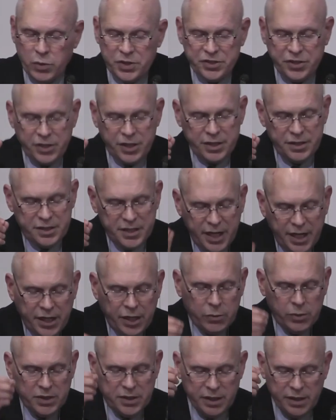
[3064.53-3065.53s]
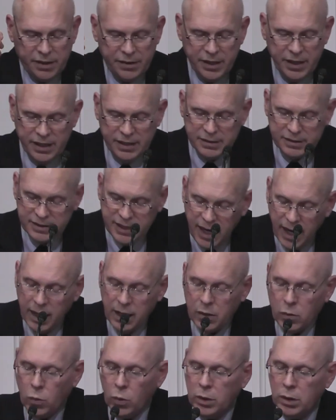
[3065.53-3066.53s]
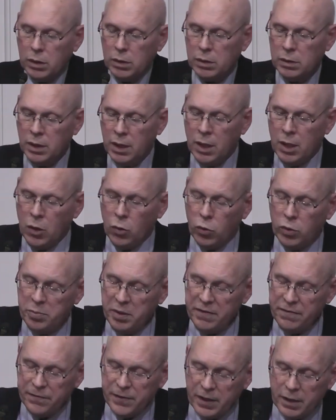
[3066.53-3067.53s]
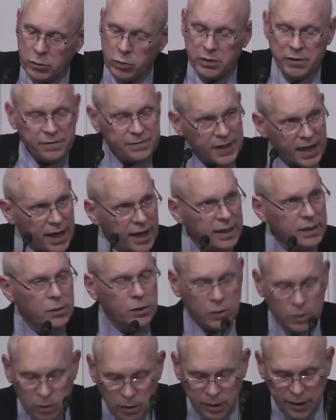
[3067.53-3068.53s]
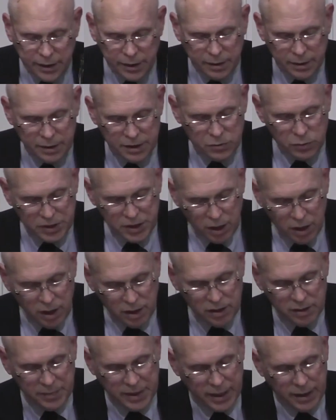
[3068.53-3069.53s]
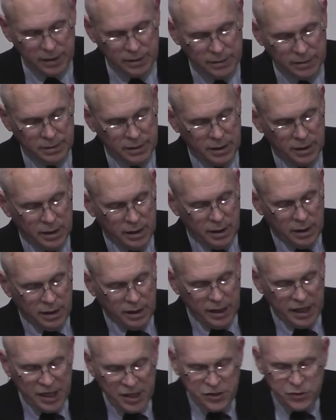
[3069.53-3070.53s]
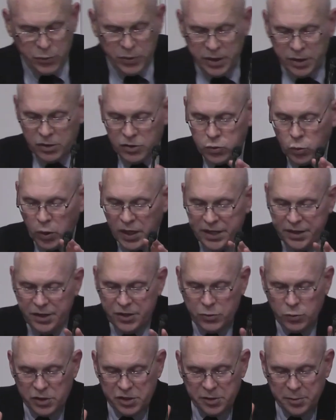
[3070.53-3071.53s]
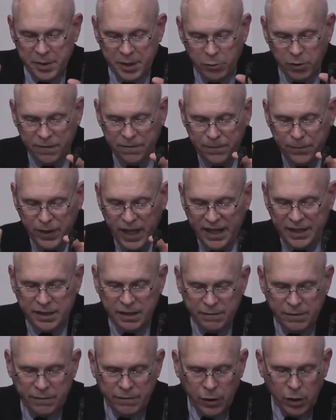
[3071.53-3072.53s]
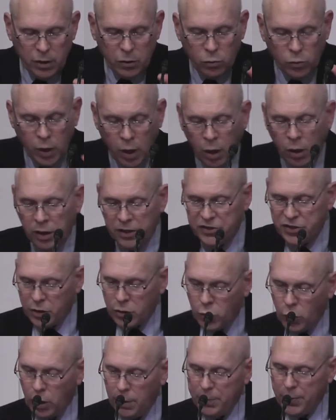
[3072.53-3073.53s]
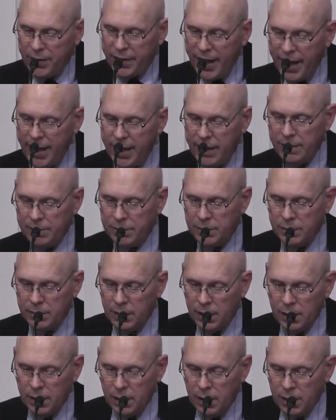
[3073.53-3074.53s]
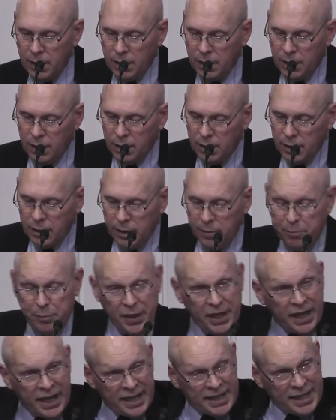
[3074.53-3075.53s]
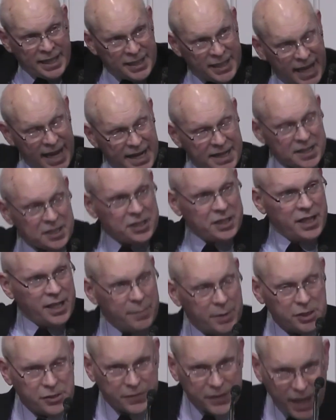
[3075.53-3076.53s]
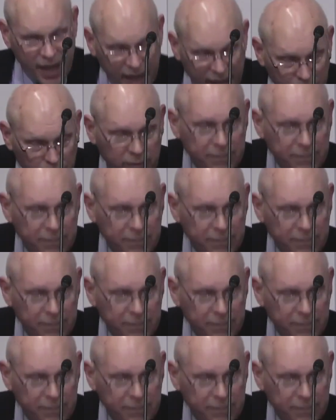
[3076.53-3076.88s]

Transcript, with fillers: was to continue until the entire world would be filled with divine glory, as we talked about. Israel's witness was to be reflective of her role as a corporate Adam, being in the likeness and image of God and